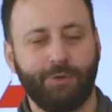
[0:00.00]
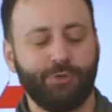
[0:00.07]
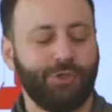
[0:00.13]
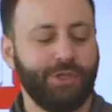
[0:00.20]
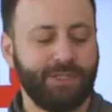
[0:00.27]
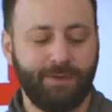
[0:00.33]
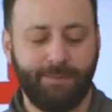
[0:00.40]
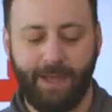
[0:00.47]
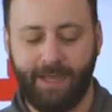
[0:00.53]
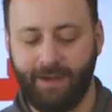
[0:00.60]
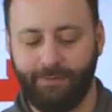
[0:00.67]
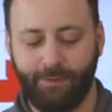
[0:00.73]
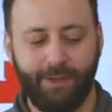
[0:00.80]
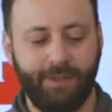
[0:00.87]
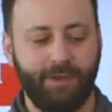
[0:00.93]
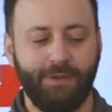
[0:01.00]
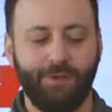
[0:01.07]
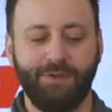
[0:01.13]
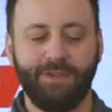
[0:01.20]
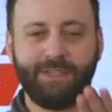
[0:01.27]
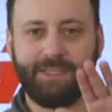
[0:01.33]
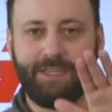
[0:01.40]
out just about everything.
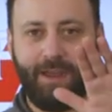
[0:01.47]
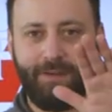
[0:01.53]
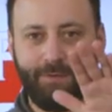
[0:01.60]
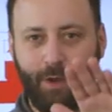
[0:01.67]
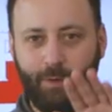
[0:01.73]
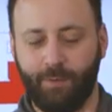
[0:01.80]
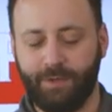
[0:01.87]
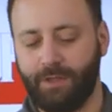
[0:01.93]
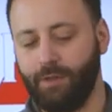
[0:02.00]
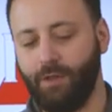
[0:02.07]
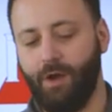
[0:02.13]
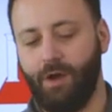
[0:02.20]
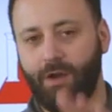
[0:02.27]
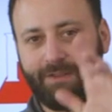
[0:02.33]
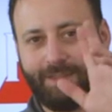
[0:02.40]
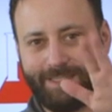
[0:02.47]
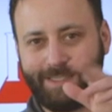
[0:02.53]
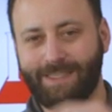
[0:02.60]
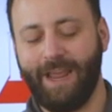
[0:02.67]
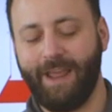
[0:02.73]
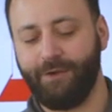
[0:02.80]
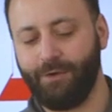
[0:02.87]
You can see I've gone with the long, the
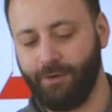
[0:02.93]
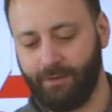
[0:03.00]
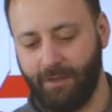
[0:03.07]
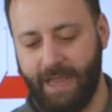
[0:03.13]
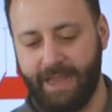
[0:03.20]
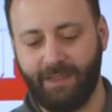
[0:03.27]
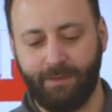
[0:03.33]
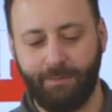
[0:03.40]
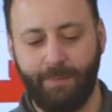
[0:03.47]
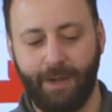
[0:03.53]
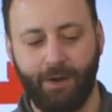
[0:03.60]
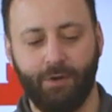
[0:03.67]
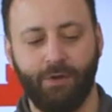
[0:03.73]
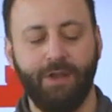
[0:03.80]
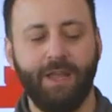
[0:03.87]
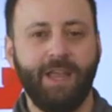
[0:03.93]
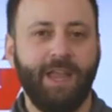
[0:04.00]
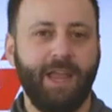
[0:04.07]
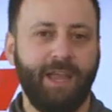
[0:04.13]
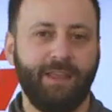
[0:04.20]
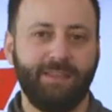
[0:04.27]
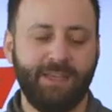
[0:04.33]
standard length barrel,
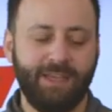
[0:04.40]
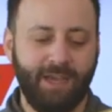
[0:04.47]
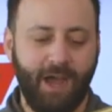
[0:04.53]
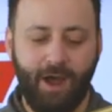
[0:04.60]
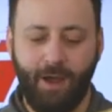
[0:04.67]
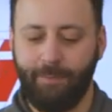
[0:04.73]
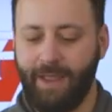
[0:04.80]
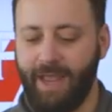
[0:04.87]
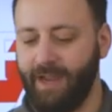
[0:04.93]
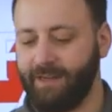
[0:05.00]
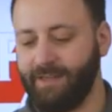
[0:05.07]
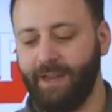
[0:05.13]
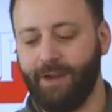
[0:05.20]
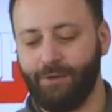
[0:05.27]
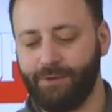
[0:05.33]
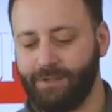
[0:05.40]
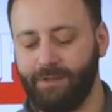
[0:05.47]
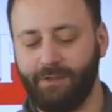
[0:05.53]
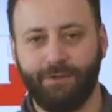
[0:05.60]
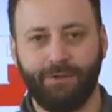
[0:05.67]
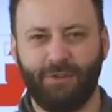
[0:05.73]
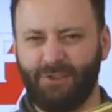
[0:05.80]
and the compact air
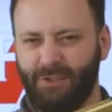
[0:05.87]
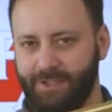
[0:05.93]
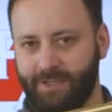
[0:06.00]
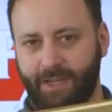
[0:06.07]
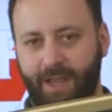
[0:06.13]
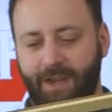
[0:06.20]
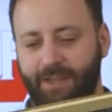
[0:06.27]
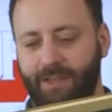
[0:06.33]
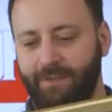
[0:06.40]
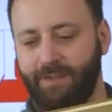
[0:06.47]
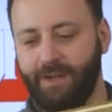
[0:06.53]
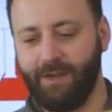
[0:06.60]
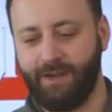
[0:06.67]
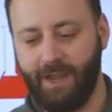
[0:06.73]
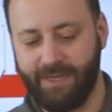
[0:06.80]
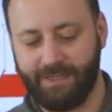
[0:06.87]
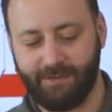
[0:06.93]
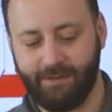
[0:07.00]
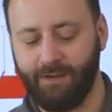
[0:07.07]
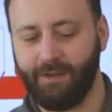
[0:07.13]
cylinder, just to kind of give it a nice